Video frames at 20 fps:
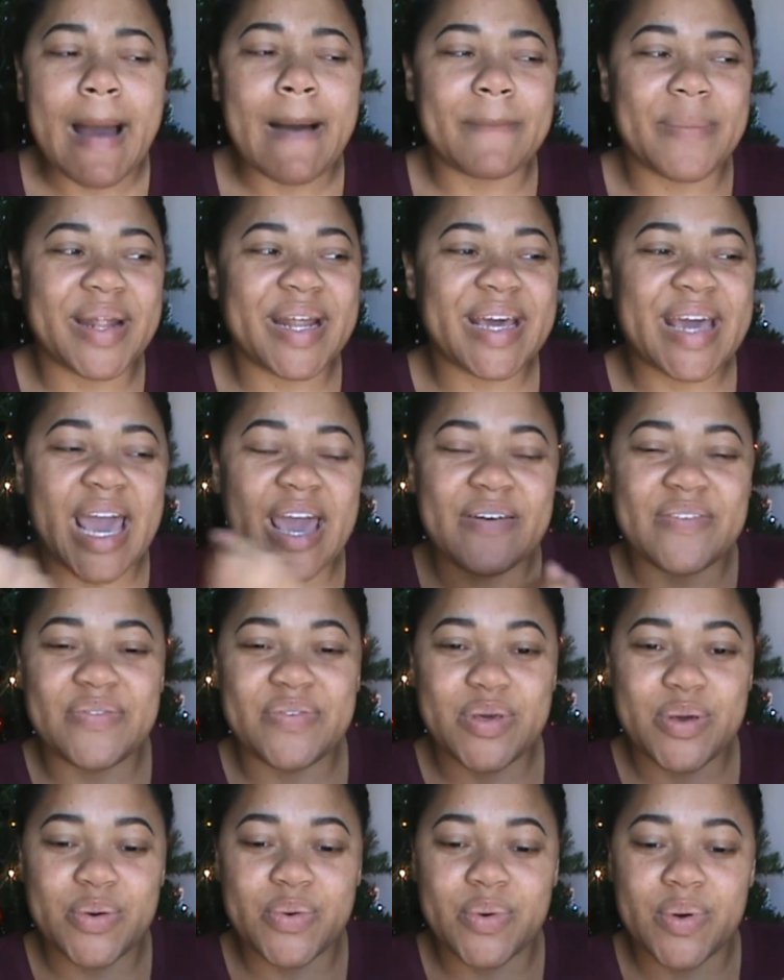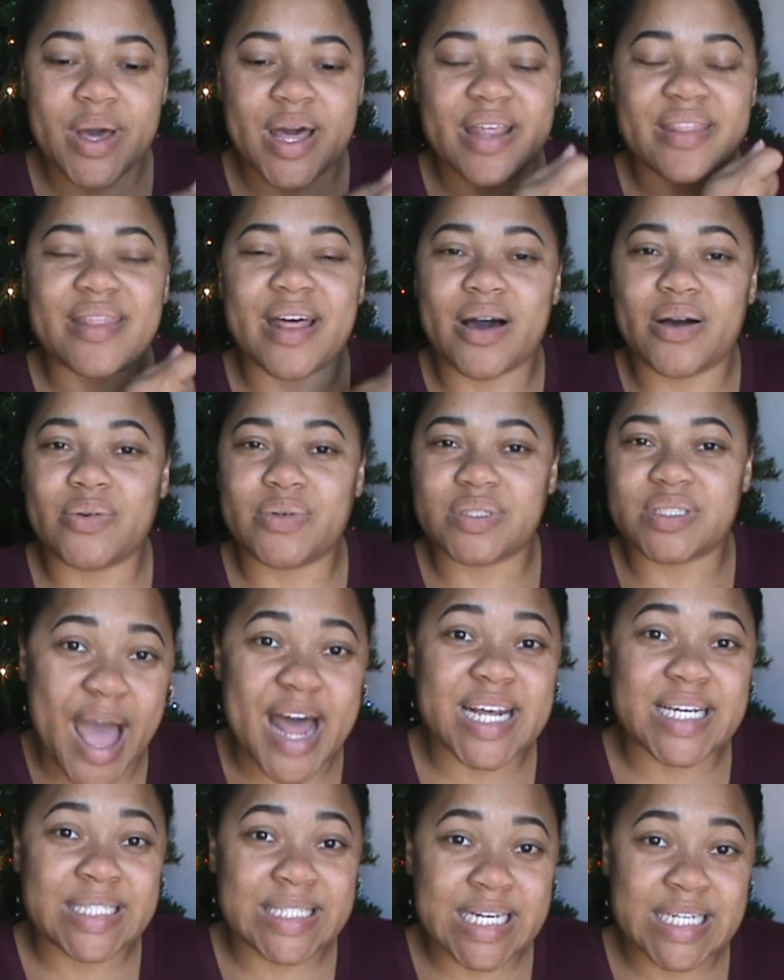but it gave you those
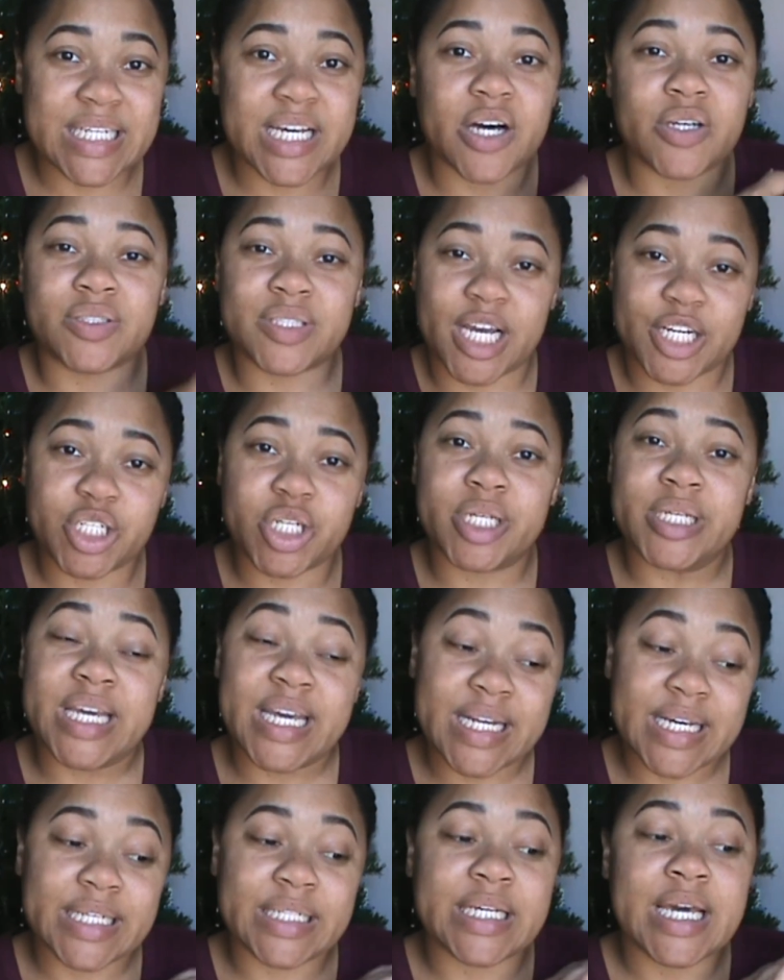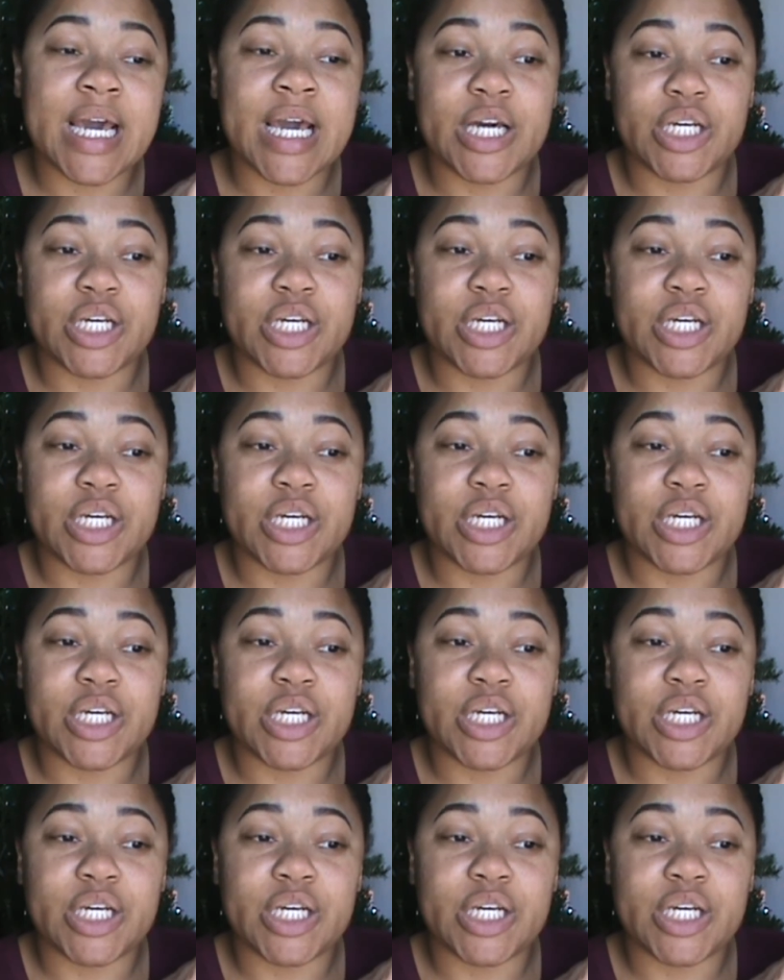added details that you needed